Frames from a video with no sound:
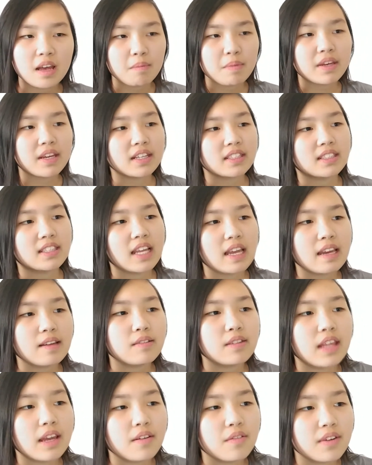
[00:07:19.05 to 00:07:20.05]
Because
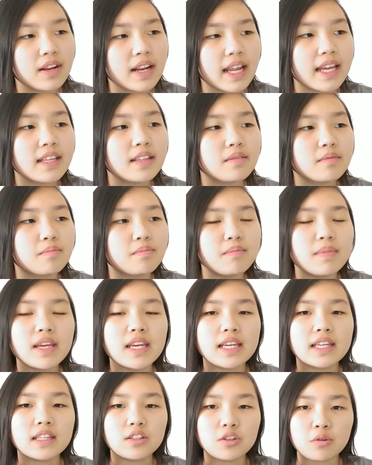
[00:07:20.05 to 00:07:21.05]
they relate
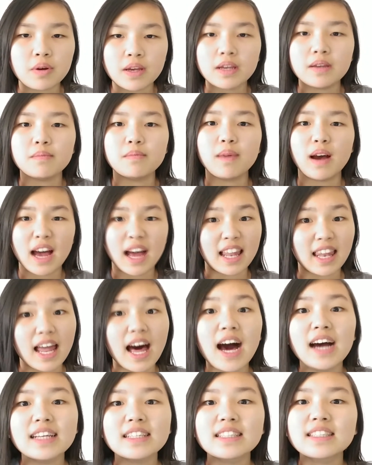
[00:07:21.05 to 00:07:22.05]
me to him a
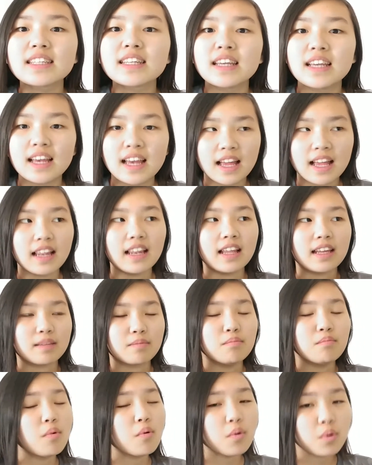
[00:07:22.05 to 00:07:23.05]
lot.
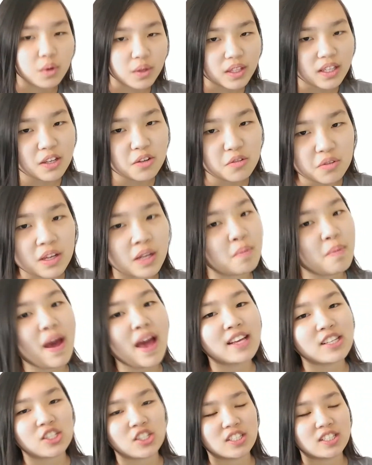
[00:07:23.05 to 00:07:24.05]
Like, more than you can
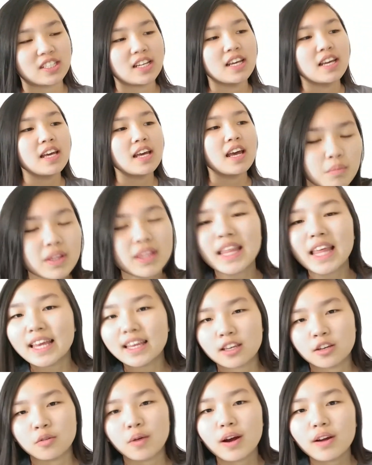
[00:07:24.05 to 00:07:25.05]
imagine. But
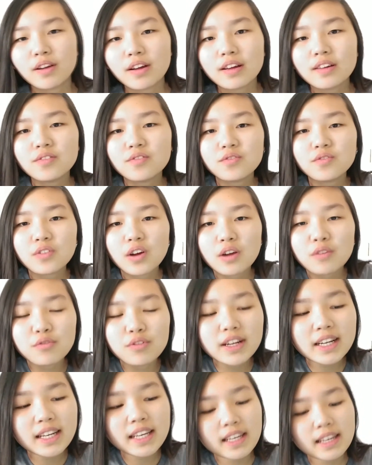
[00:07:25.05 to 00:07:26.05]
thank you. I
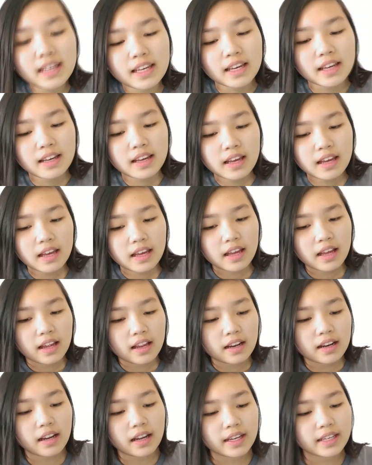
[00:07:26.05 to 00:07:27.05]
really
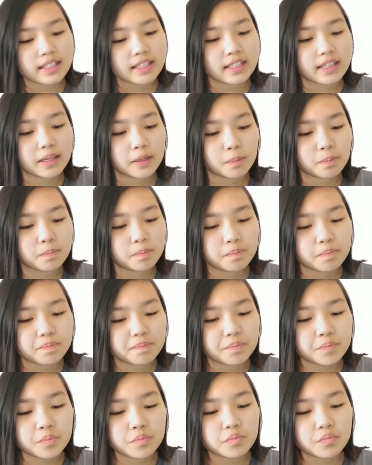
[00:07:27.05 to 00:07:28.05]
like
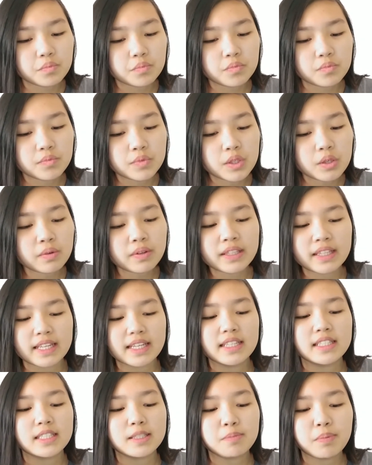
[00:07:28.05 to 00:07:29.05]
doing
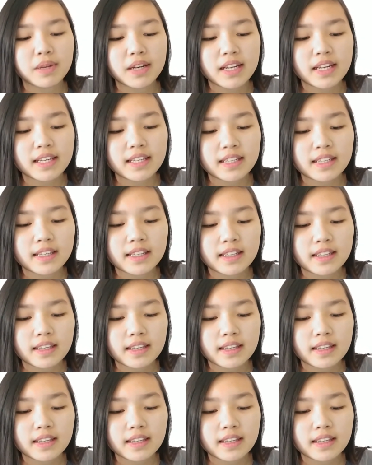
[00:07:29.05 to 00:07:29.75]
this, but like...